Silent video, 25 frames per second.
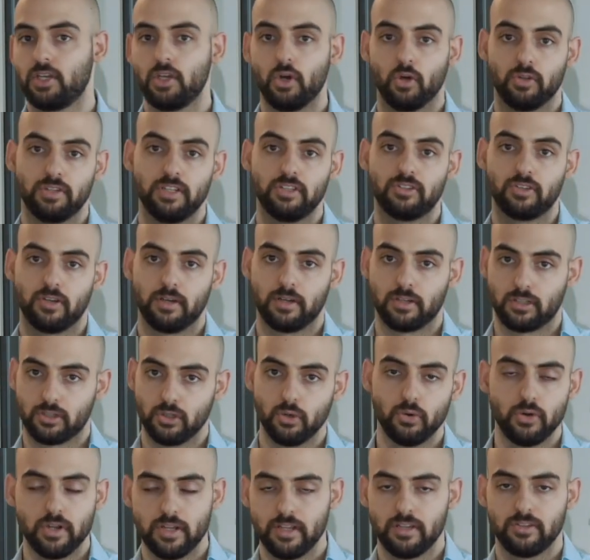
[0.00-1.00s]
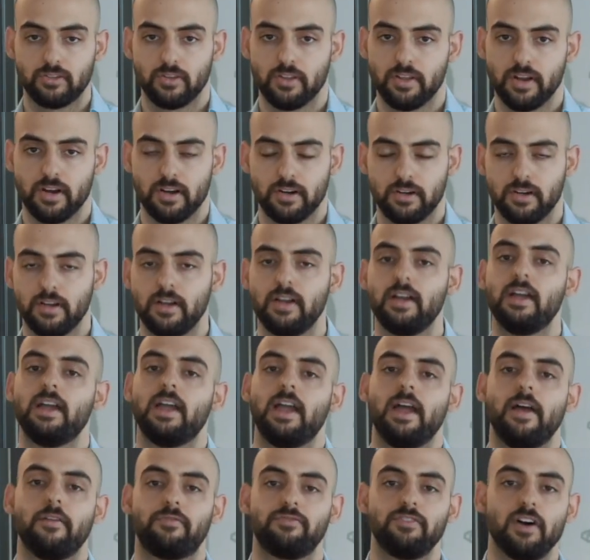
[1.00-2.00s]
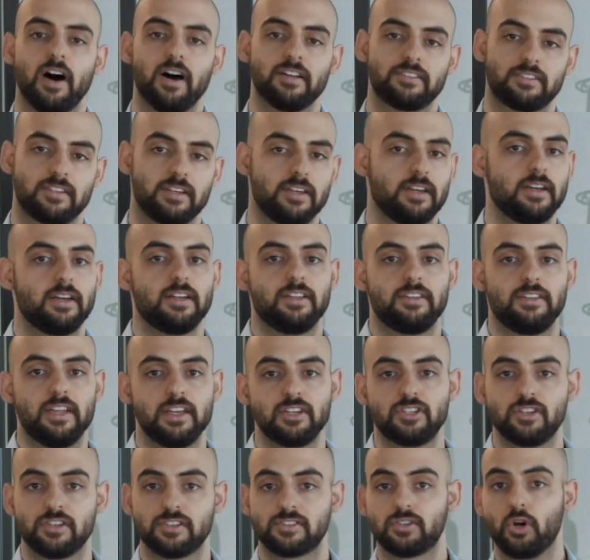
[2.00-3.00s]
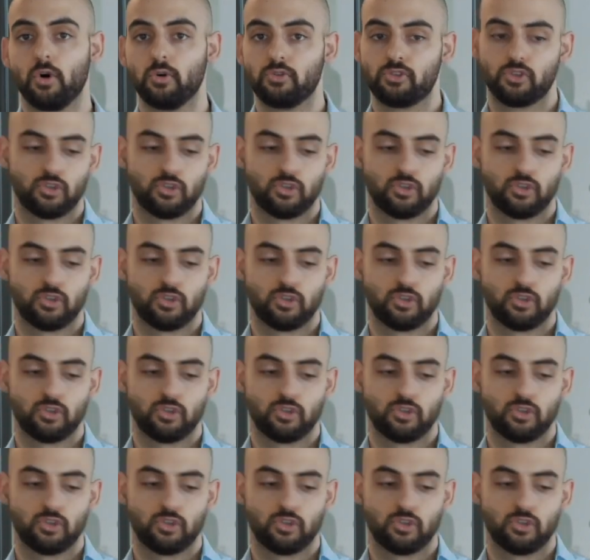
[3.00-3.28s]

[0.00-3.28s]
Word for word: you'll need to include it into there. If not, then just go